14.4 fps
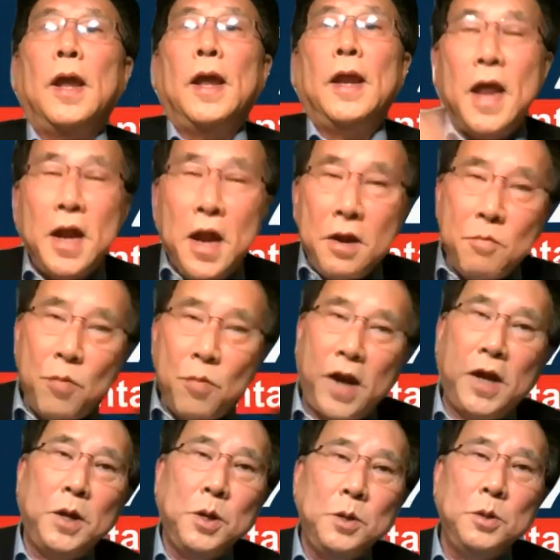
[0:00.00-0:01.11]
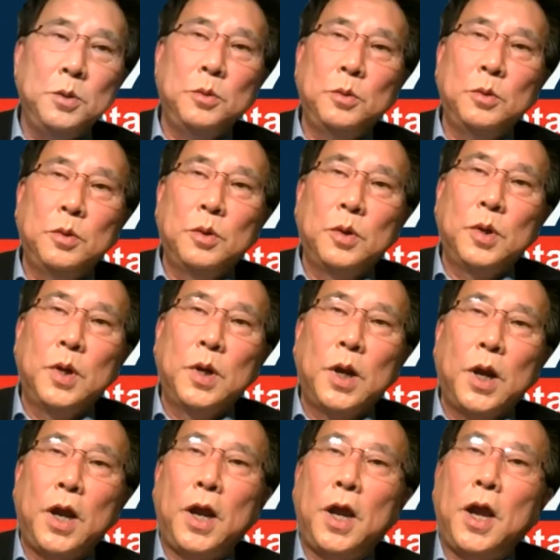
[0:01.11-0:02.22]
And then it rained,
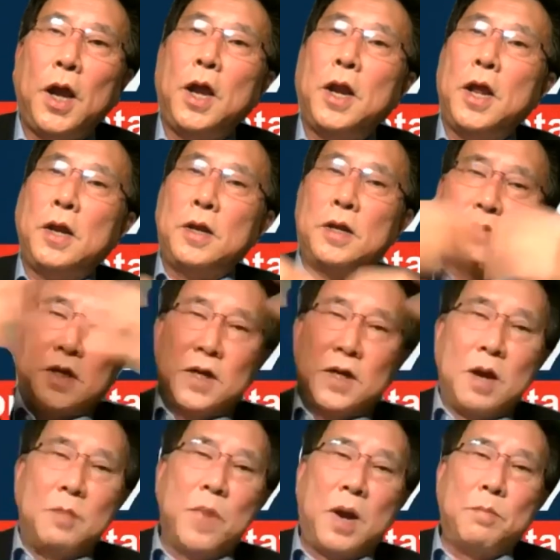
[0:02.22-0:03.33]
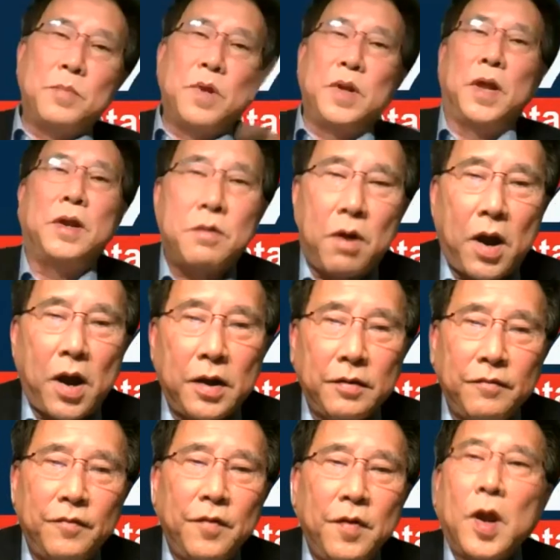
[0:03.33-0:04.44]
and then the sun come up and it dried.
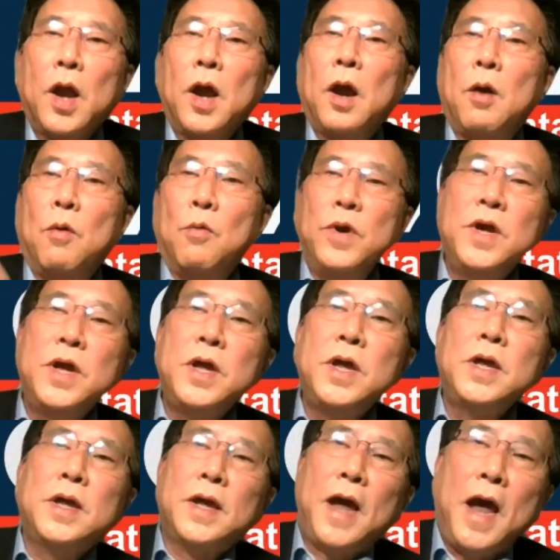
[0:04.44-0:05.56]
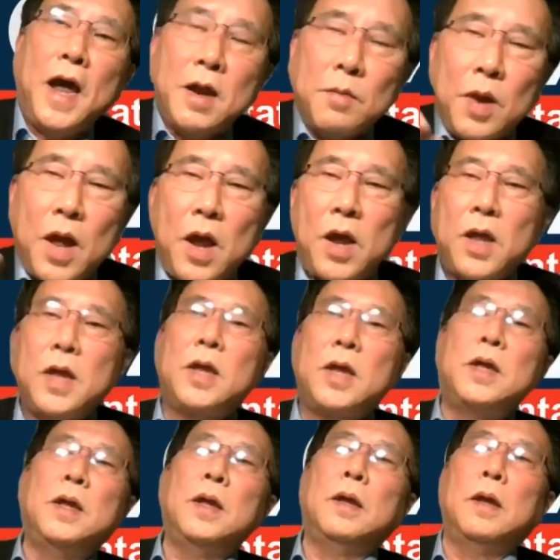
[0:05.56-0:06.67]
And we kind of like
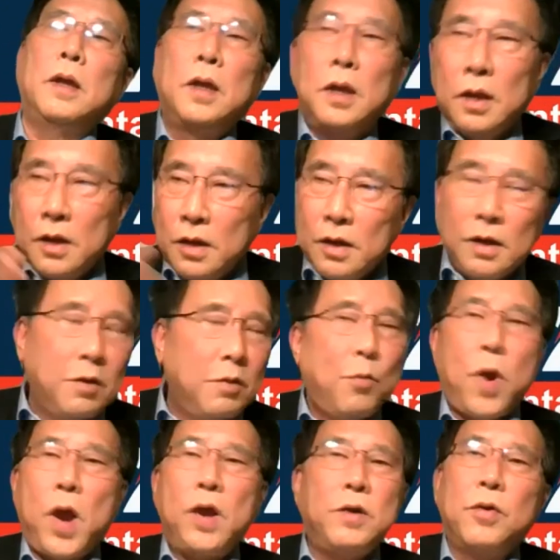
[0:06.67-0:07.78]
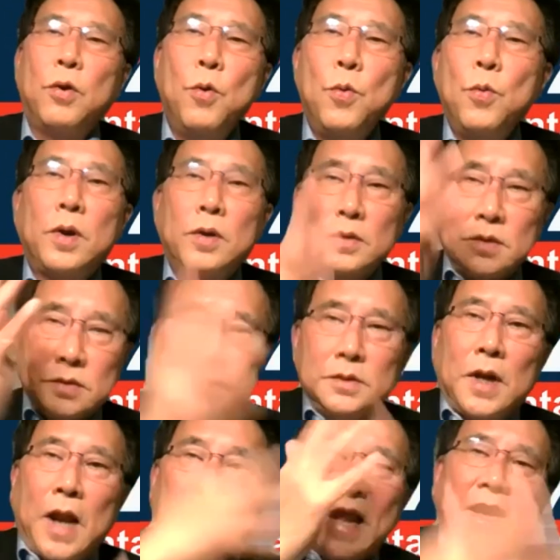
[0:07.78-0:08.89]
when tour
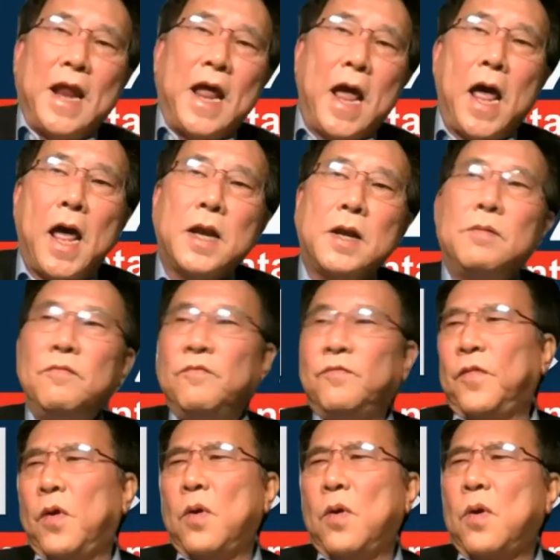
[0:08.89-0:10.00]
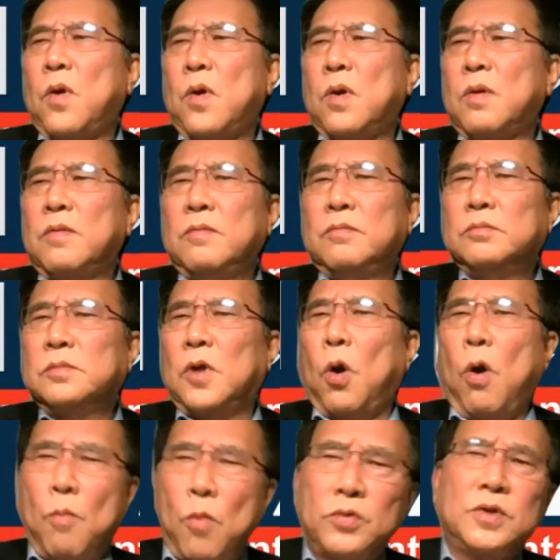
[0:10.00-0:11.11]
like that for
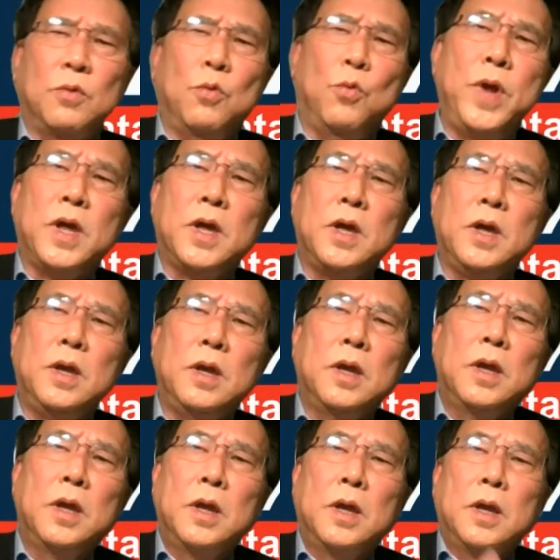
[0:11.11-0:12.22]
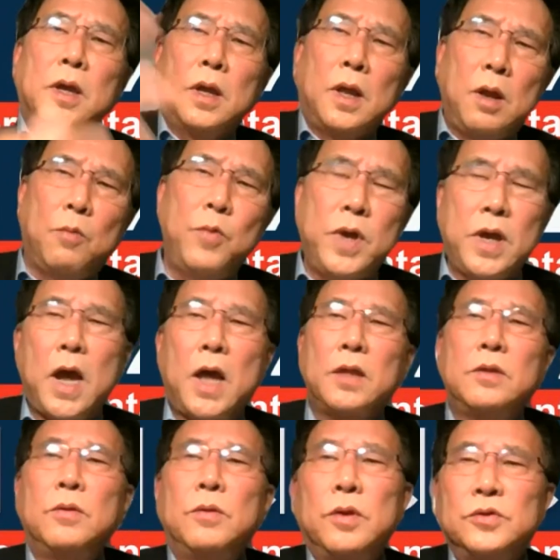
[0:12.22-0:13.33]
almost a week, and we
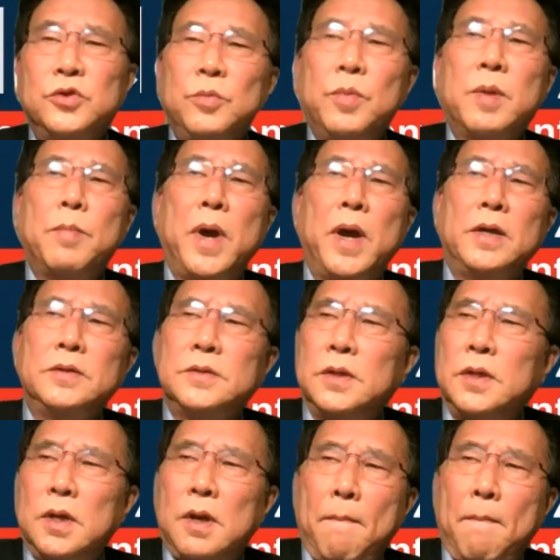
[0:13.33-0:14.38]
got to the Subic base,